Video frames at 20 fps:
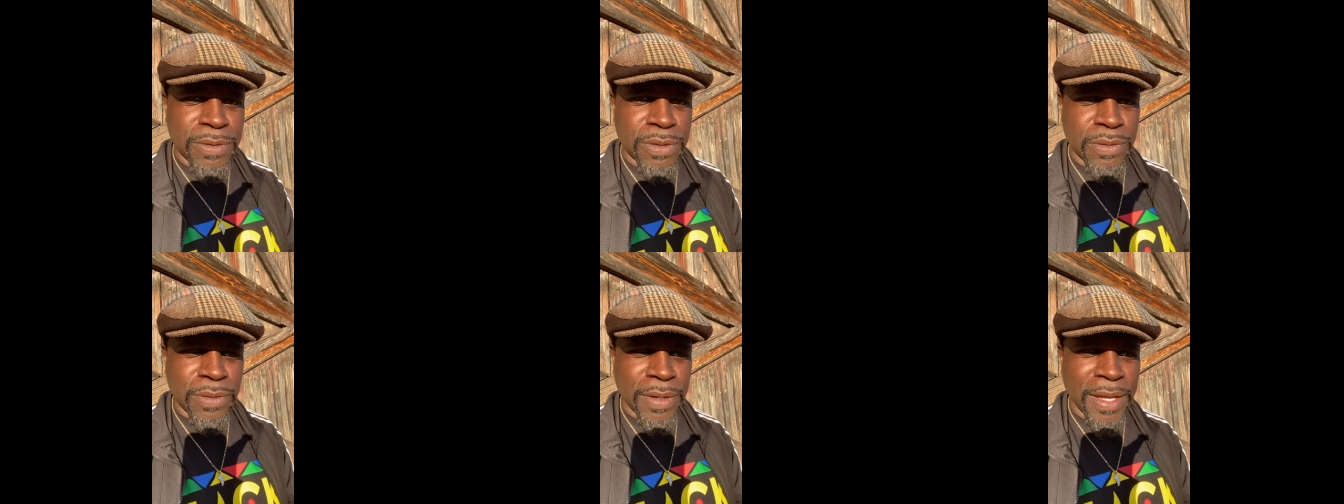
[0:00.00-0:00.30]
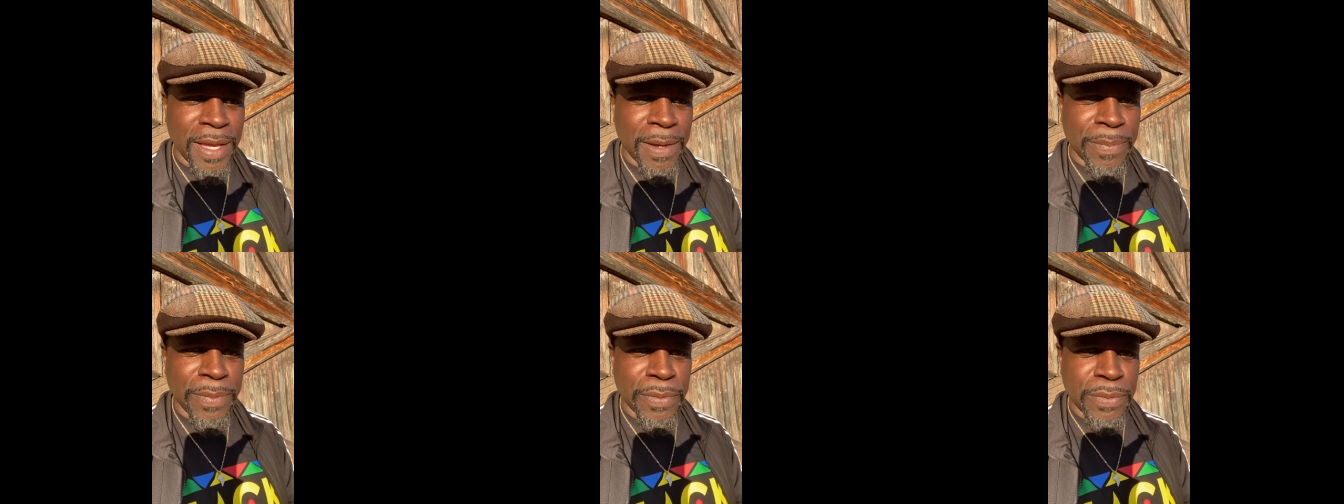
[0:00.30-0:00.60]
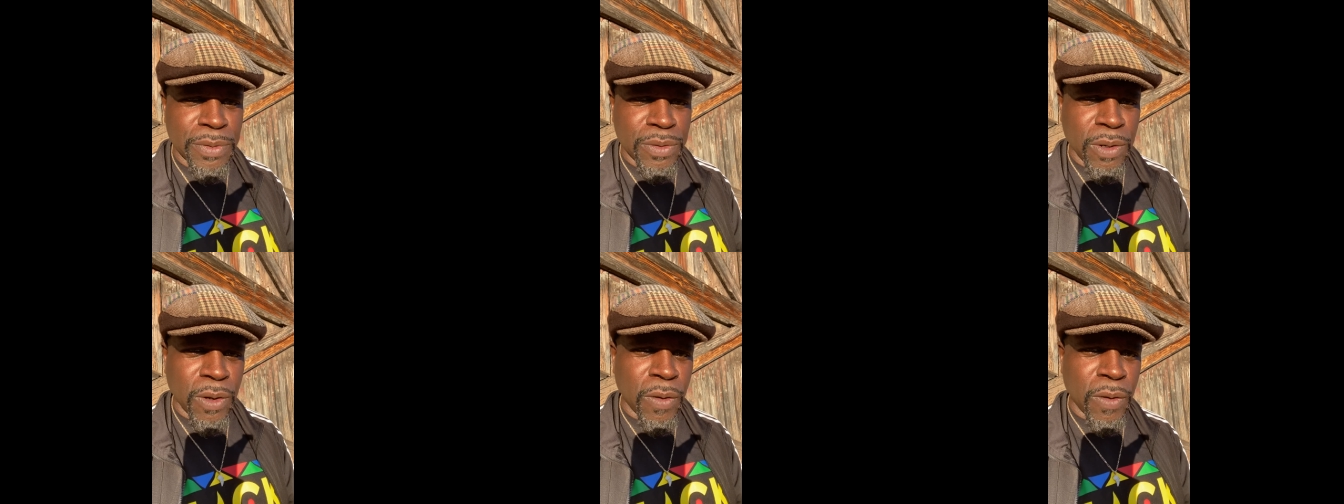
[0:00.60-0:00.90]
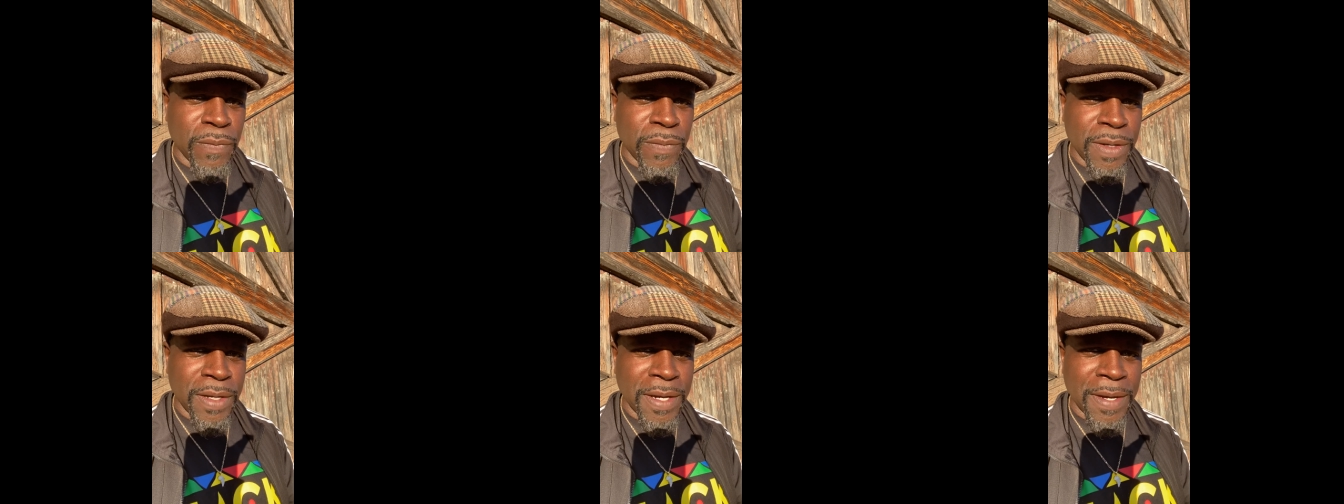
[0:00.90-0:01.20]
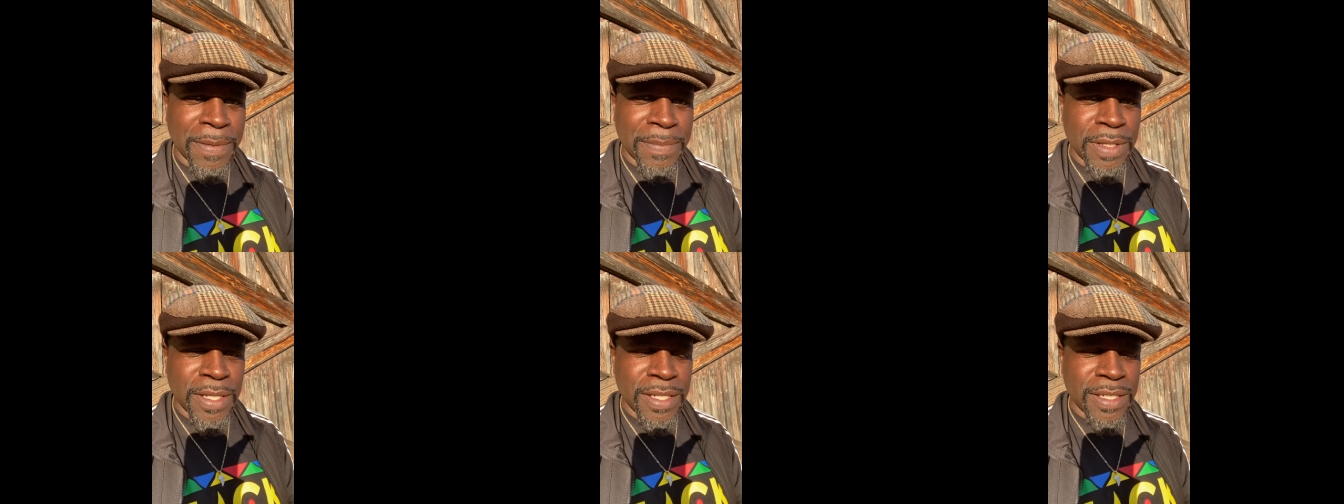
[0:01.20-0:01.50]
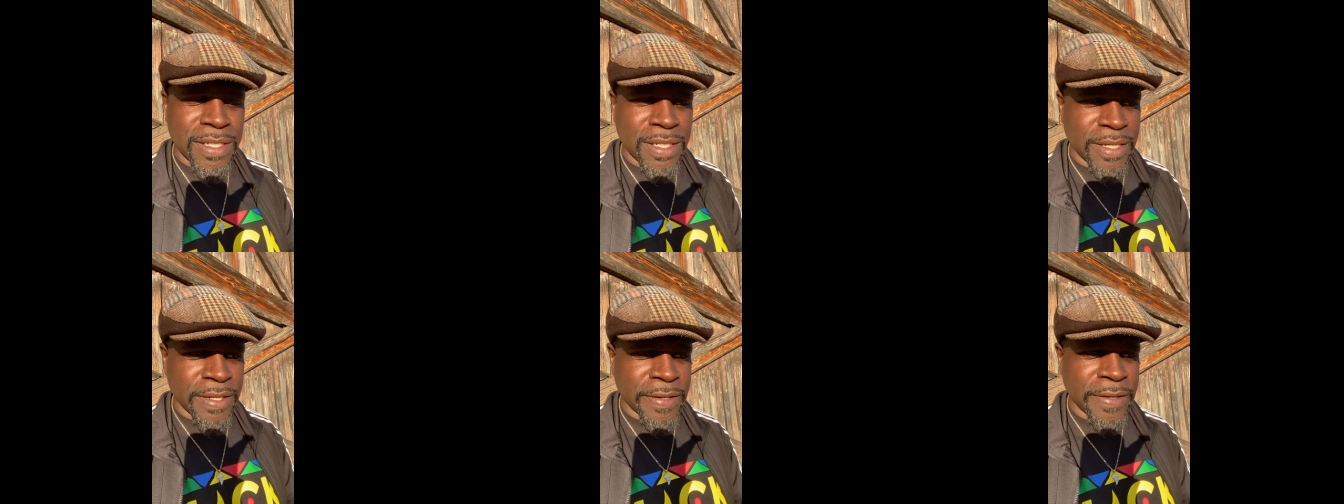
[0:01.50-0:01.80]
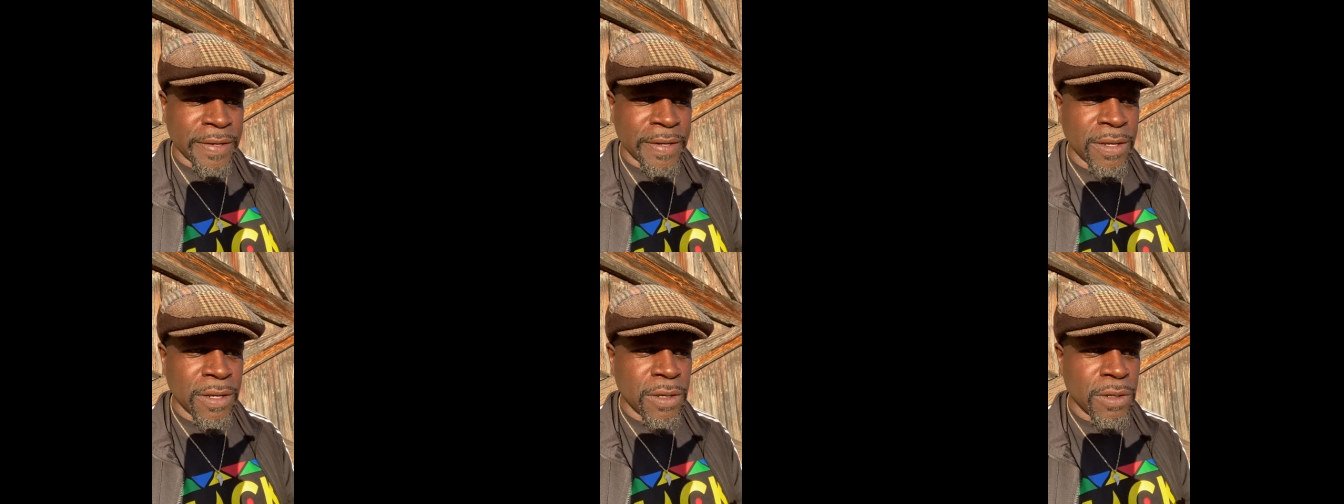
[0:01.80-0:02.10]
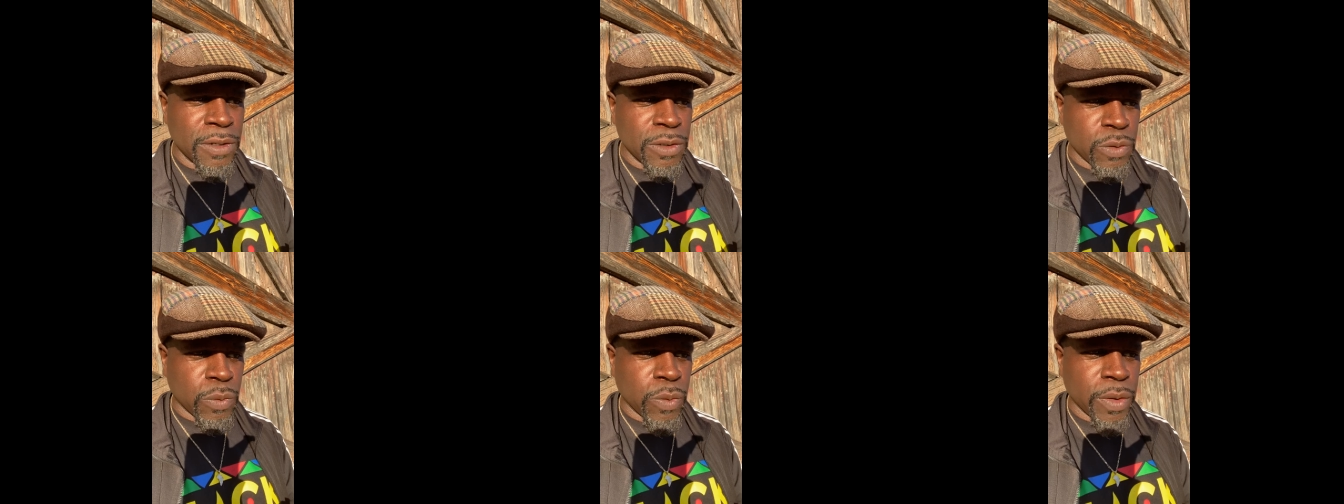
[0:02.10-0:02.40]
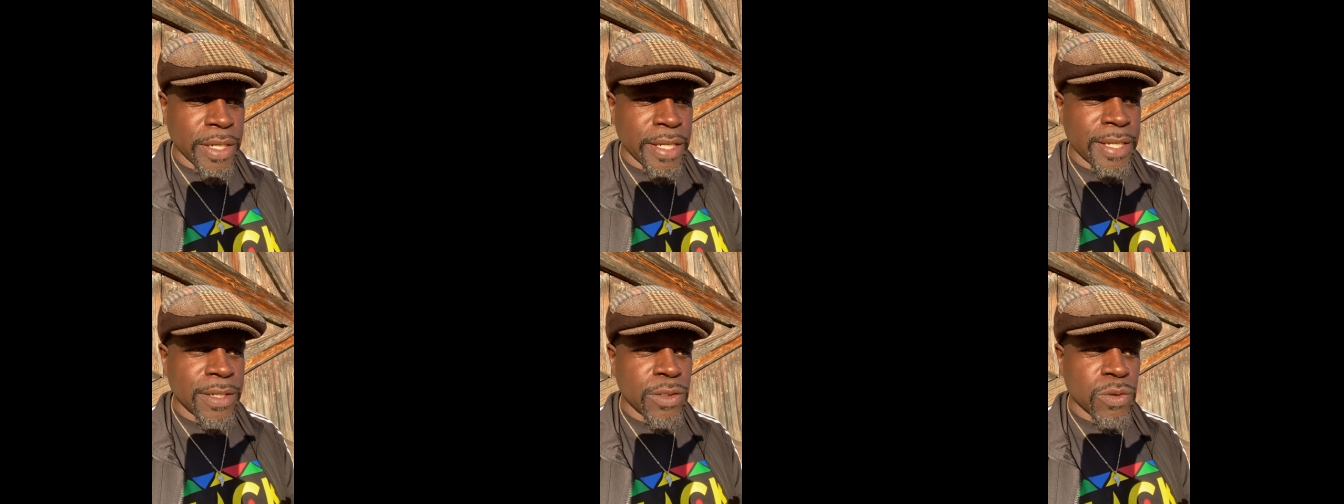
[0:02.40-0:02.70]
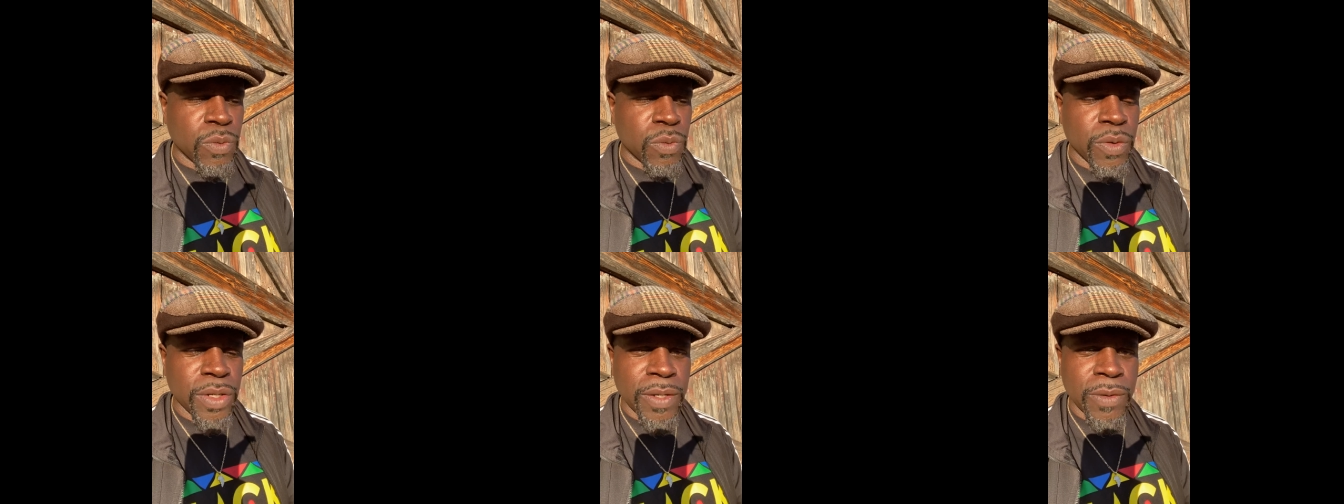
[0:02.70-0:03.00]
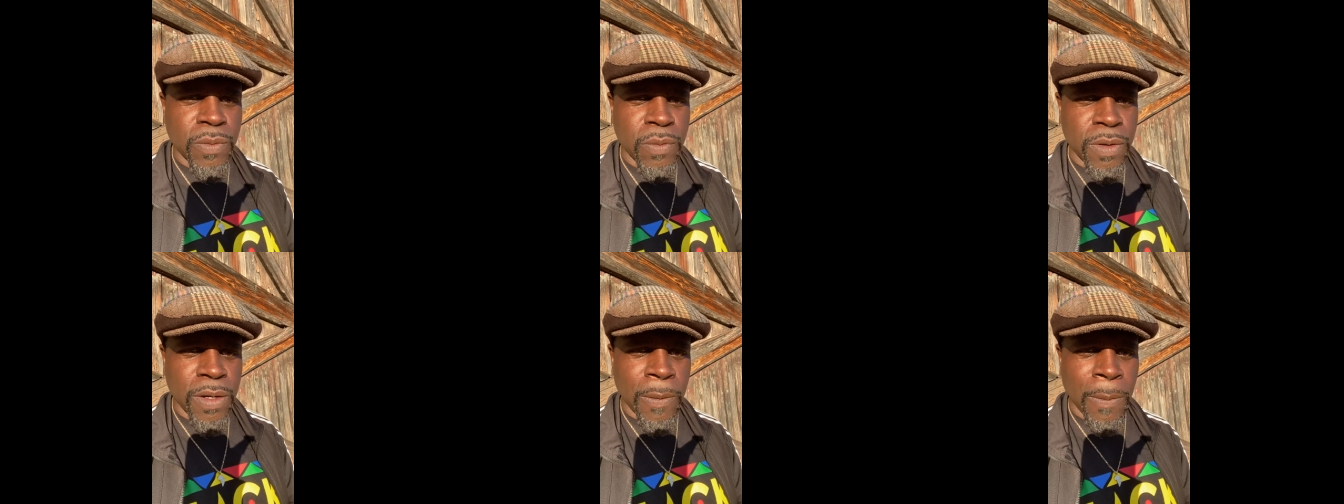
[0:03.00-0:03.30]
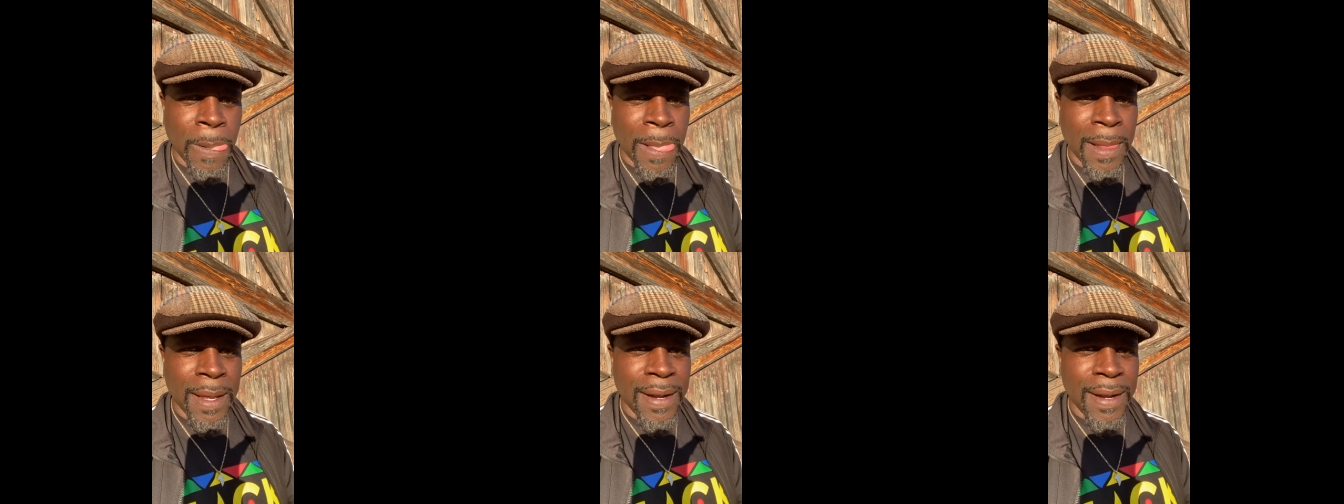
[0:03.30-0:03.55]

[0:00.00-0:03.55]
to help you to overcome this here 2021.